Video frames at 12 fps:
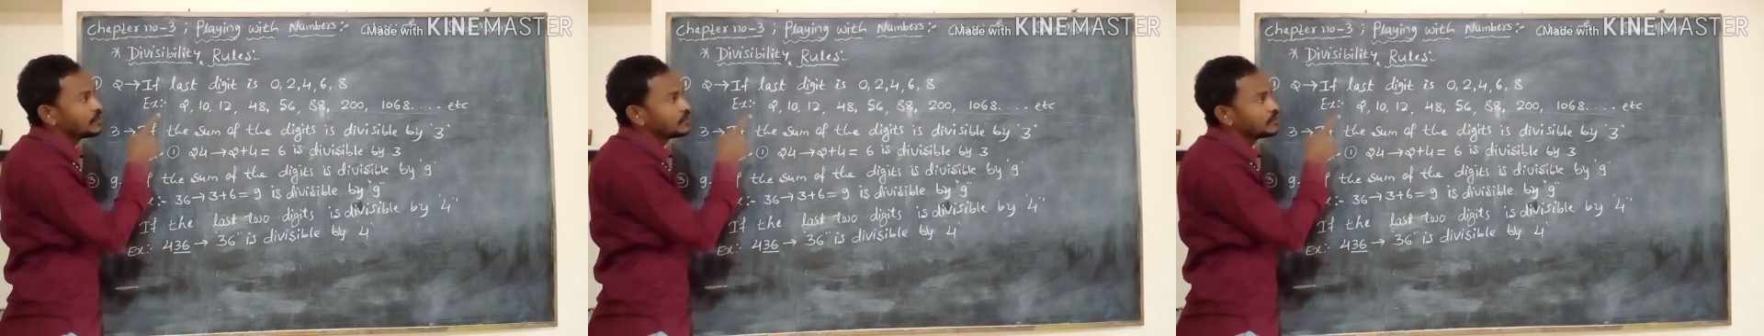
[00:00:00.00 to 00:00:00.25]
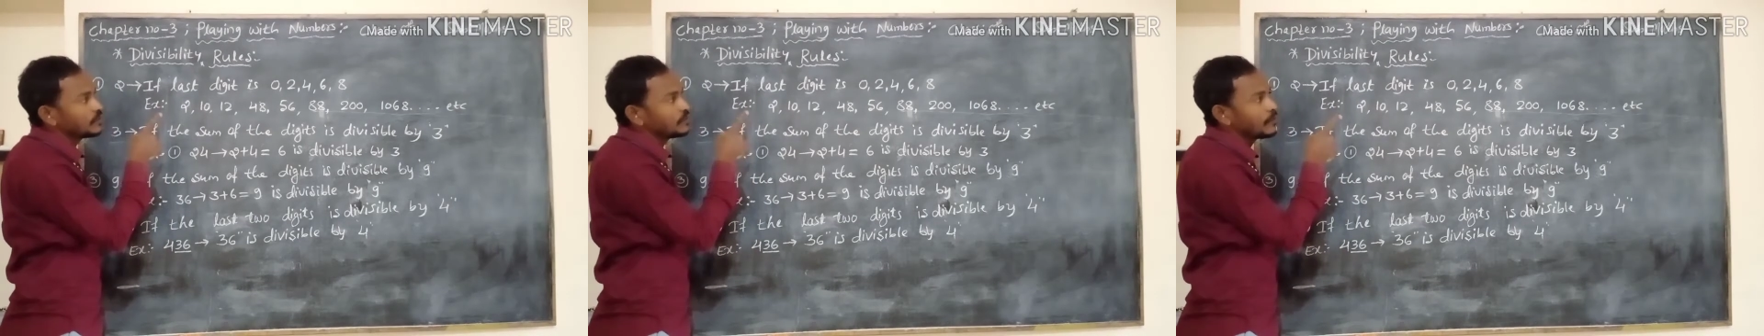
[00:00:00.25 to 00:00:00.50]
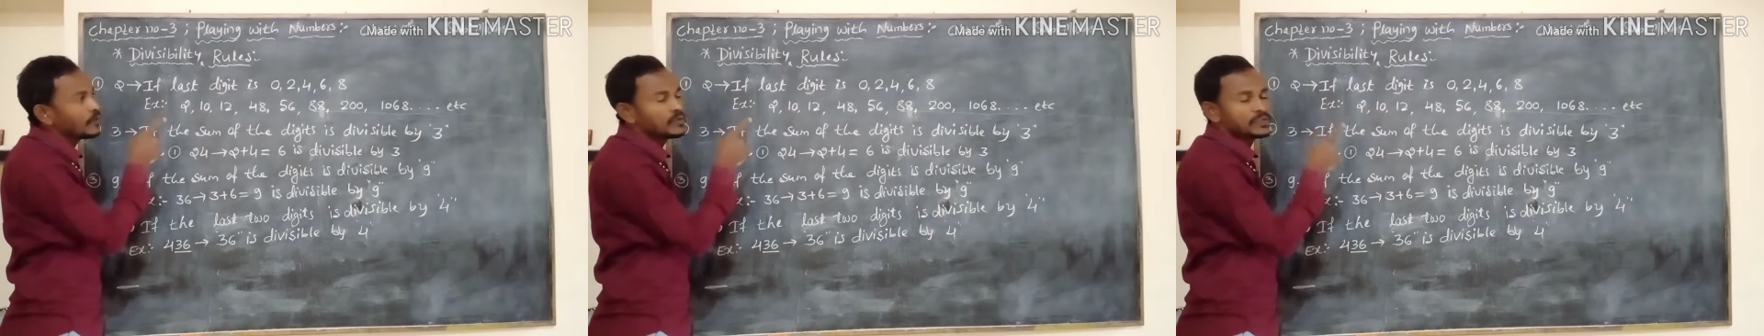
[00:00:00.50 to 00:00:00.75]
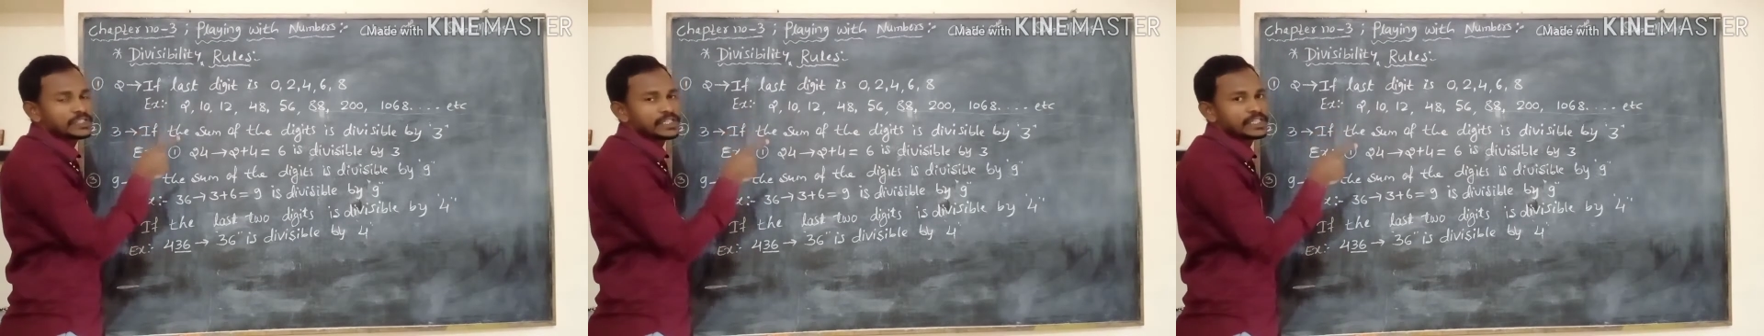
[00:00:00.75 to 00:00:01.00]
2, 4,
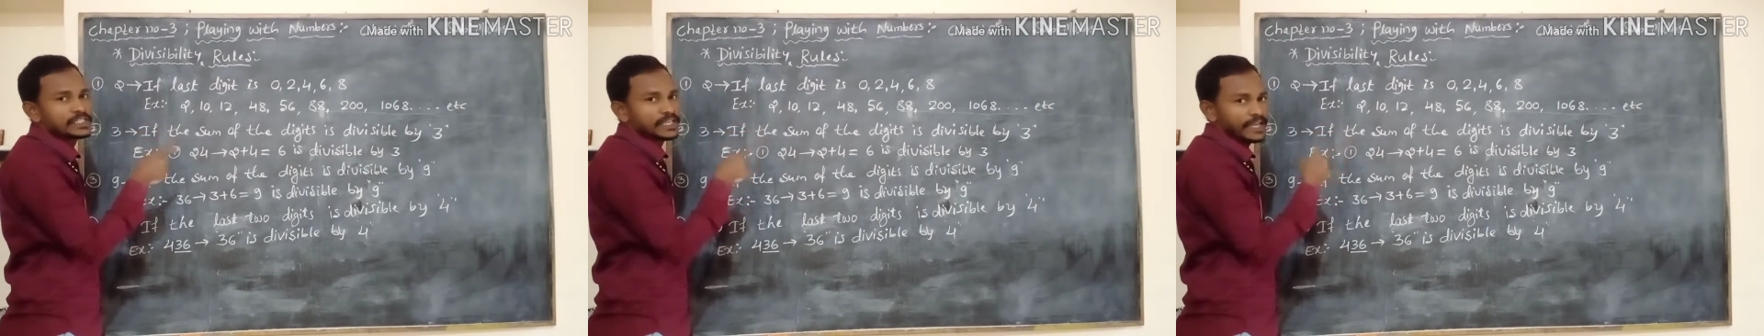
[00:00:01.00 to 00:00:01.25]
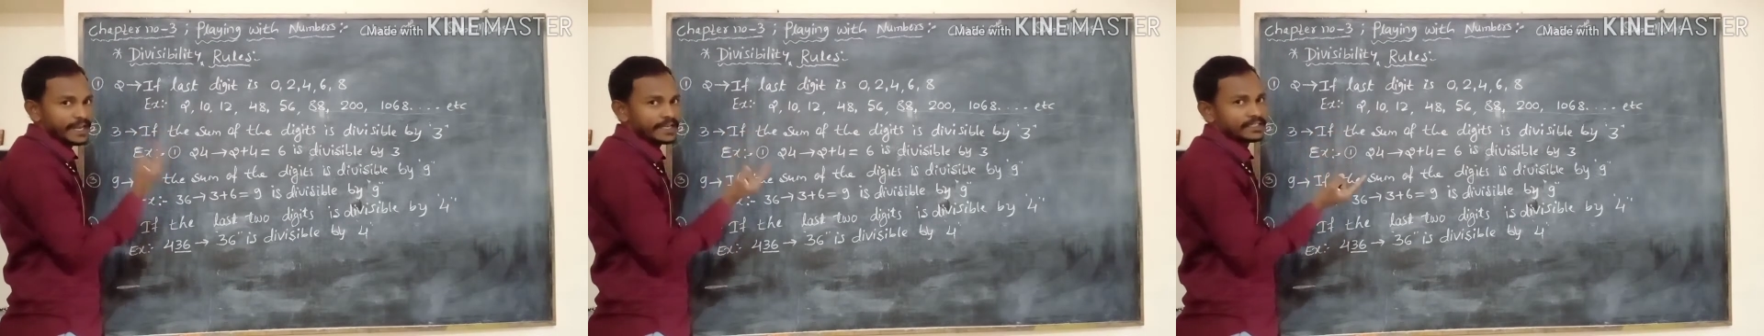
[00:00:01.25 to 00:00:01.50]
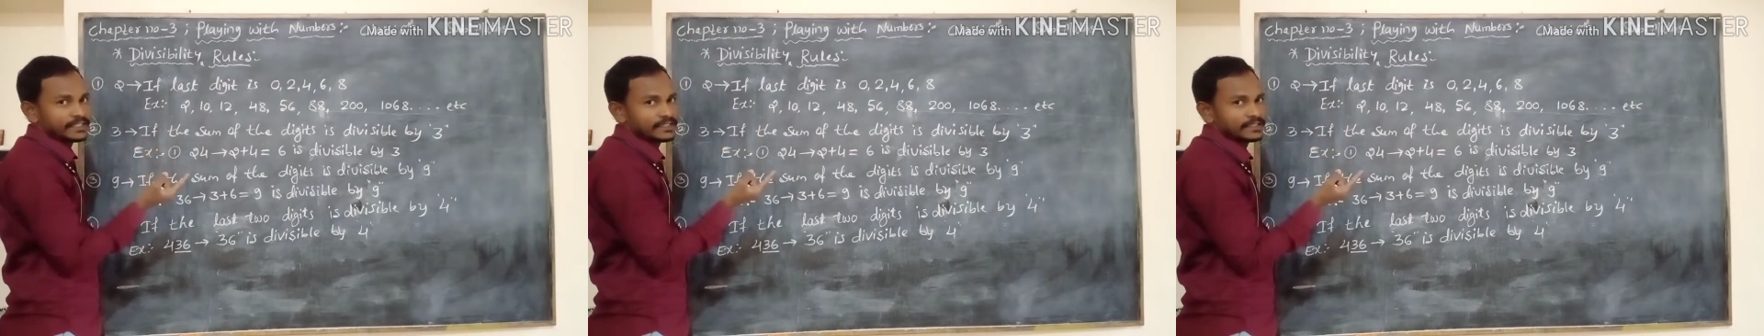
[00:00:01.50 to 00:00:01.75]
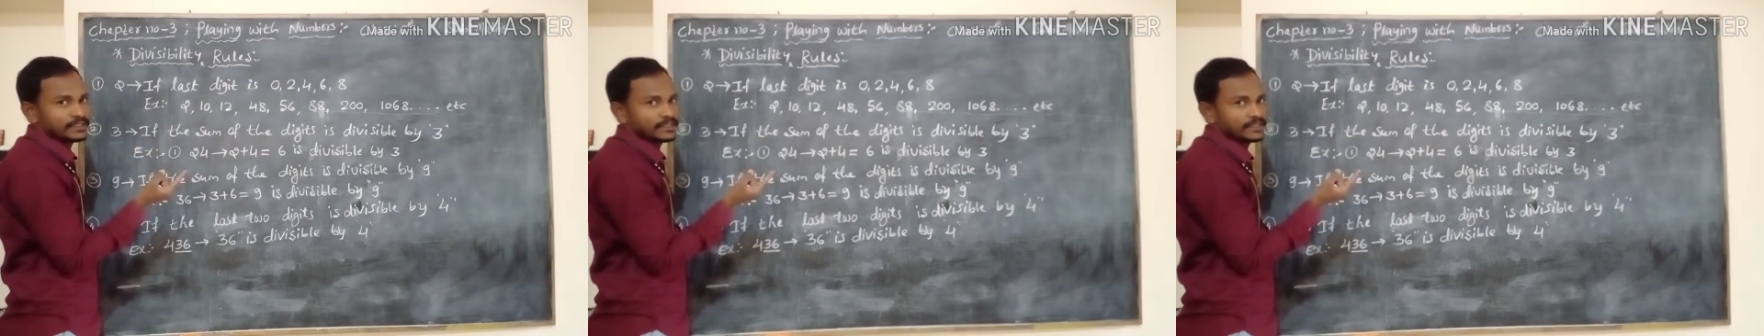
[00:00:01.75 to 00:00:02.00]
6, 8,